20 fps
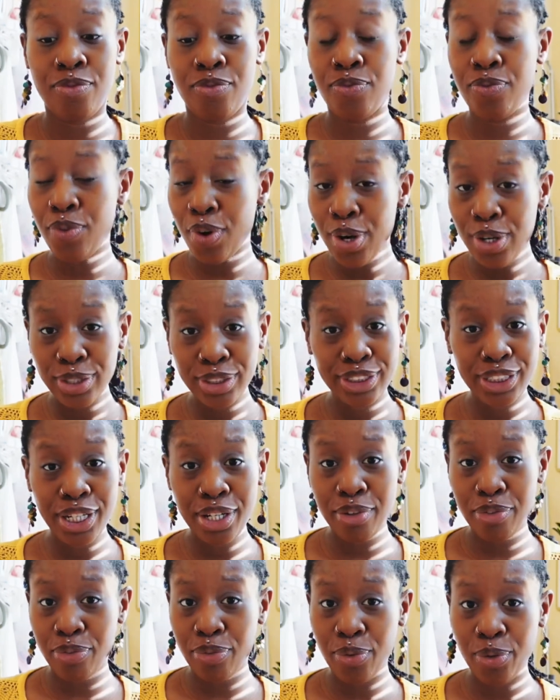First
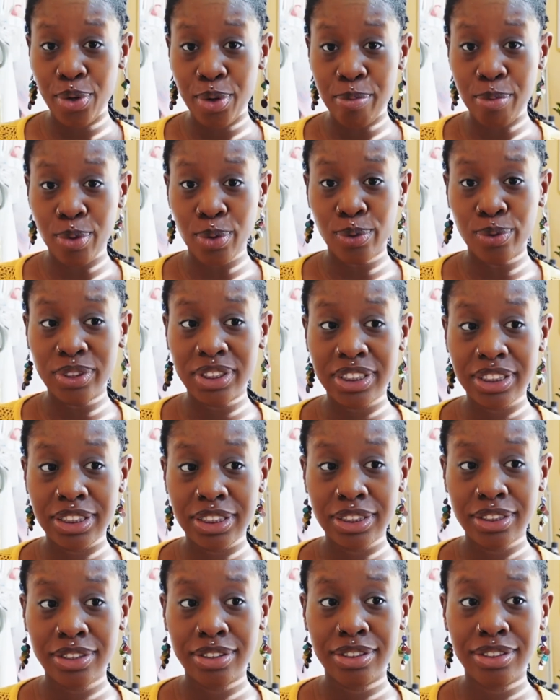and
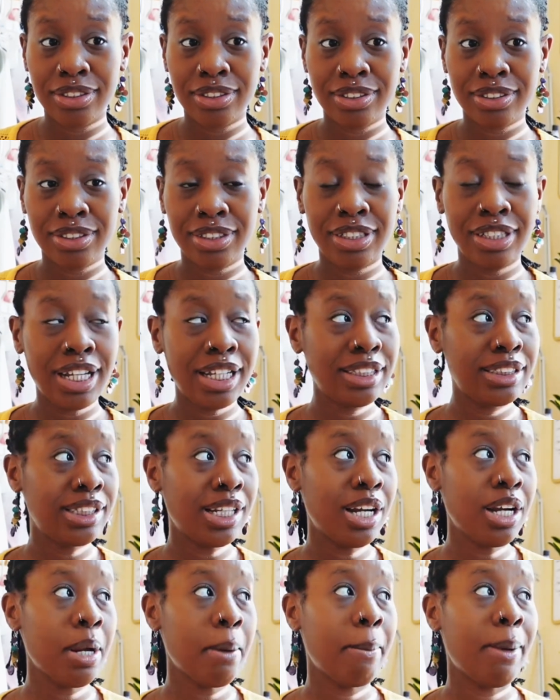foremost, let's
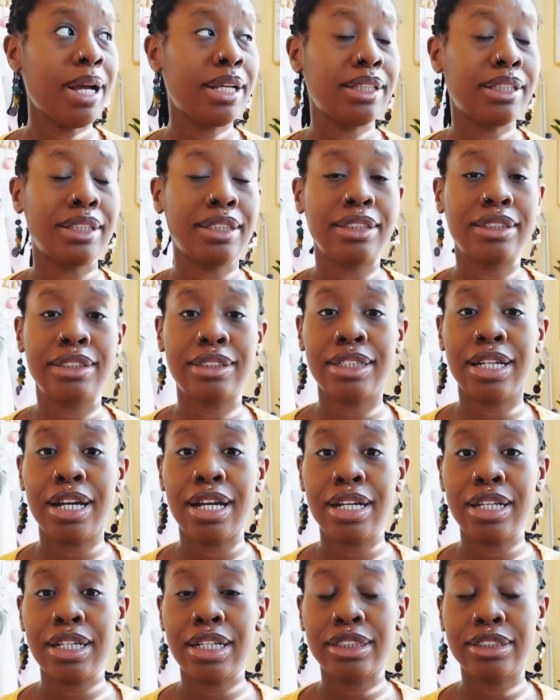talk about the
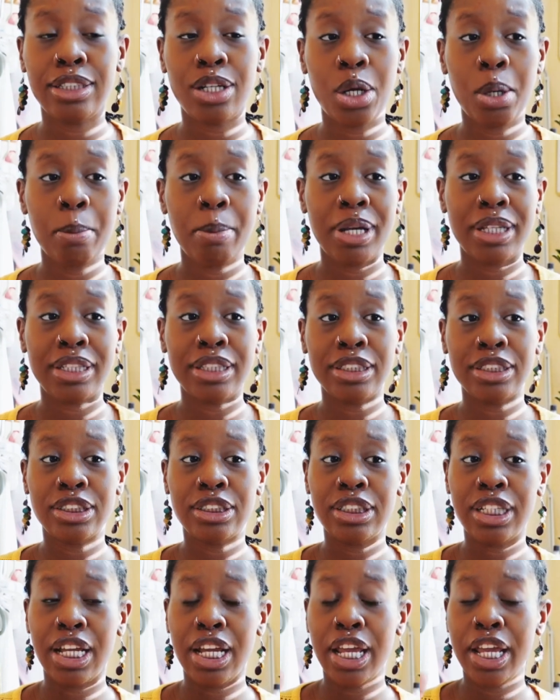sun. Let's talk about
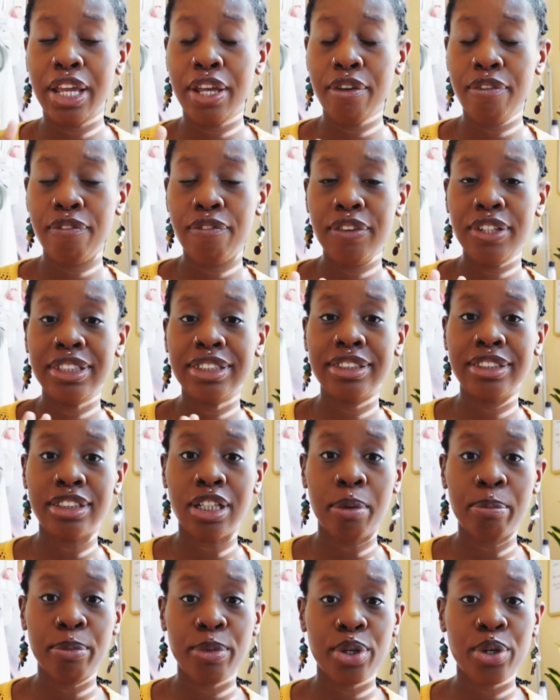this iffy
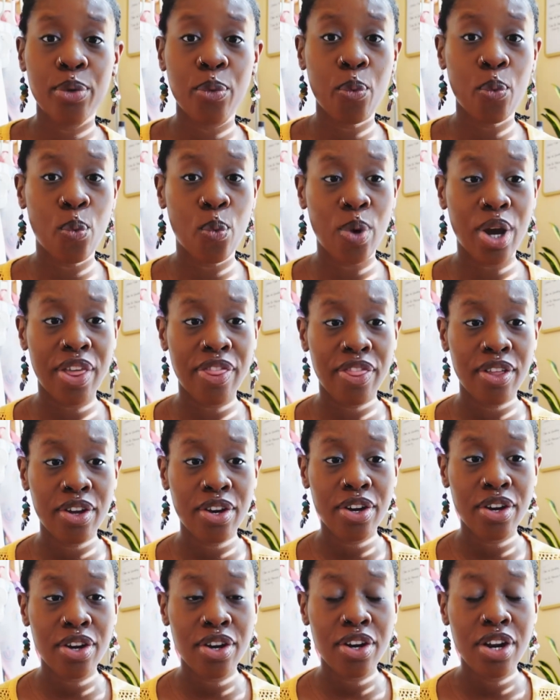summer
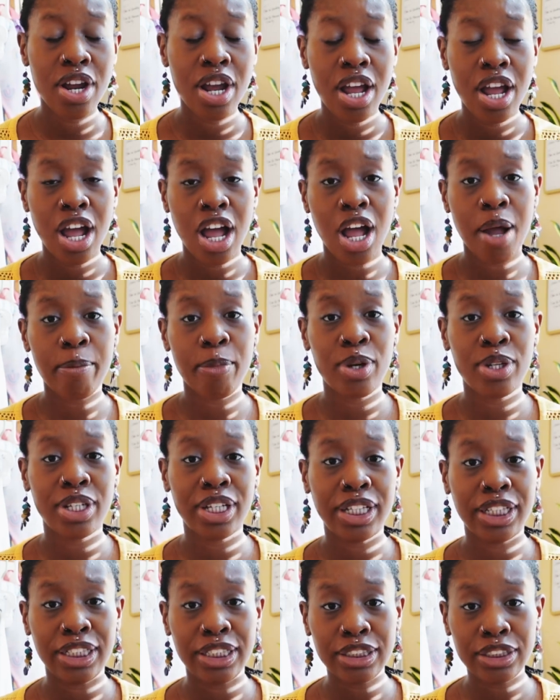weather. I'm on
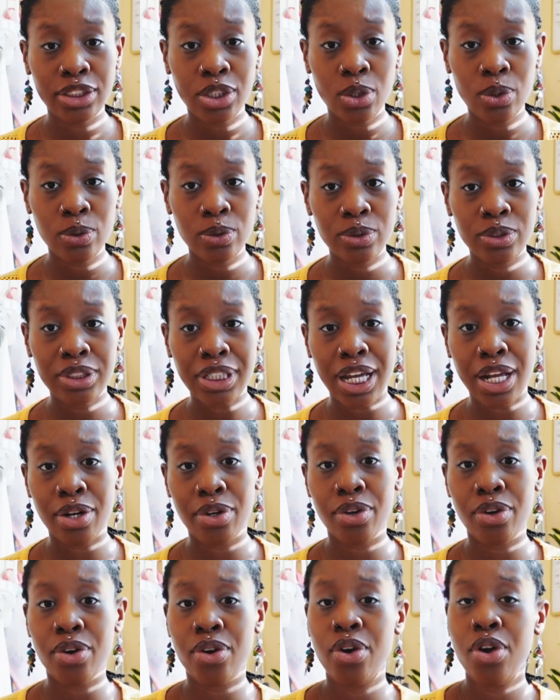the East Coast. I
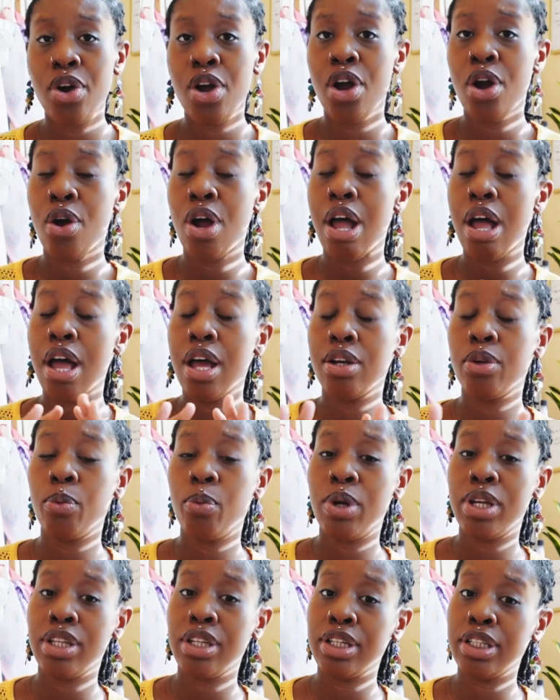don't know how the
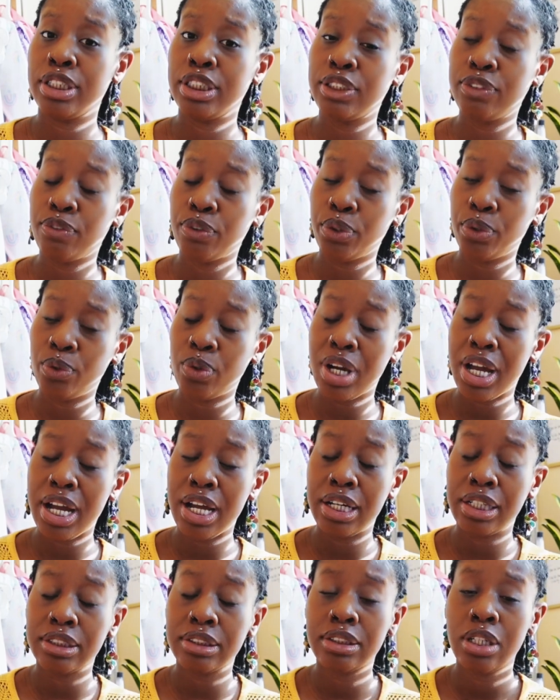weather is for you
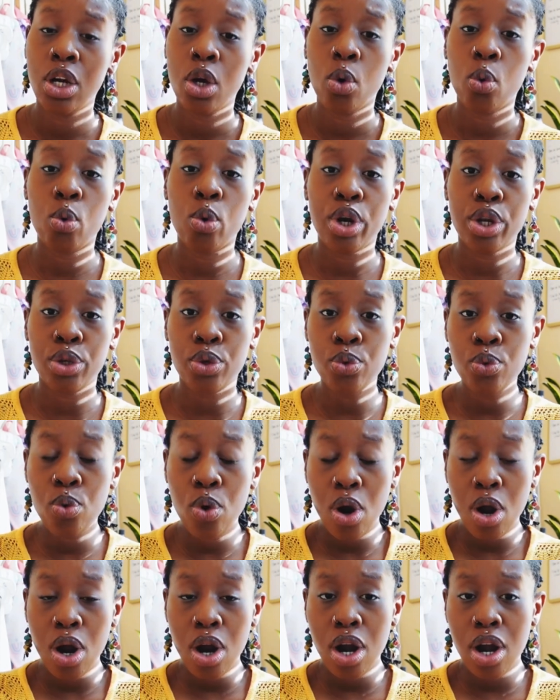guys where you
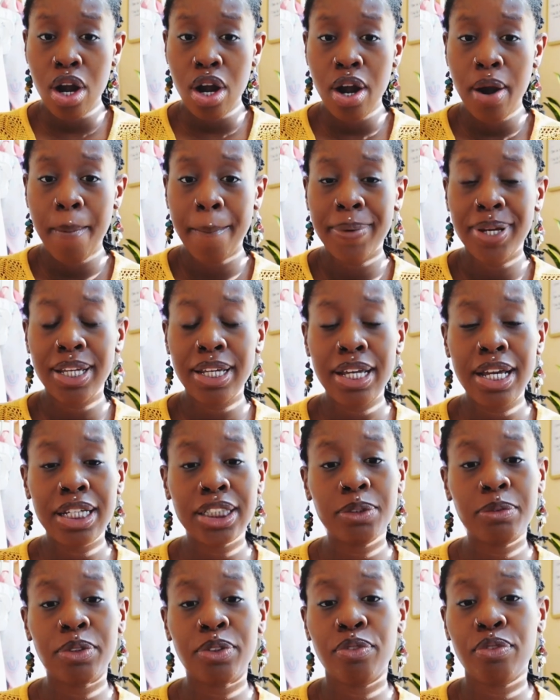are, but it
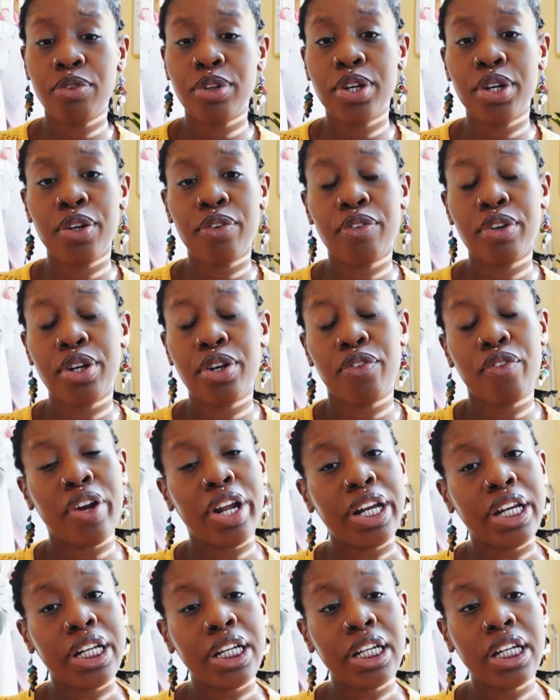has been very
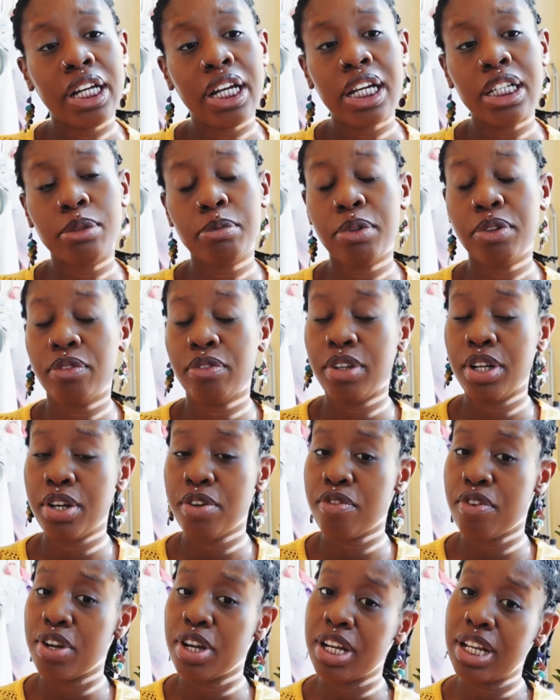rainy. It has been
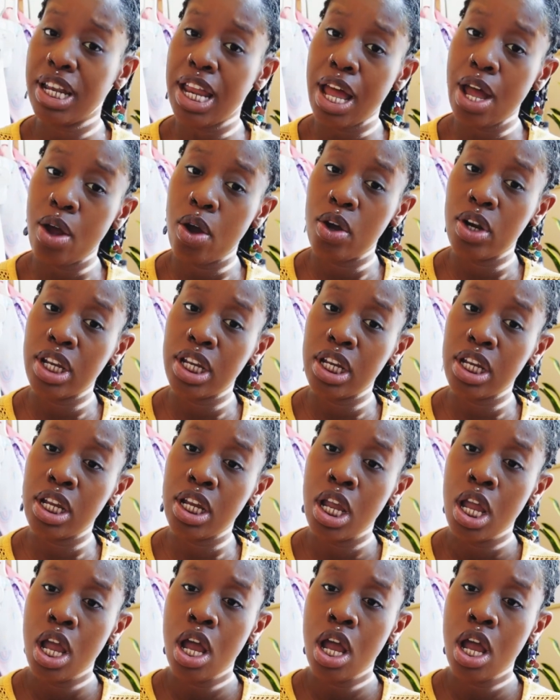very cloudy,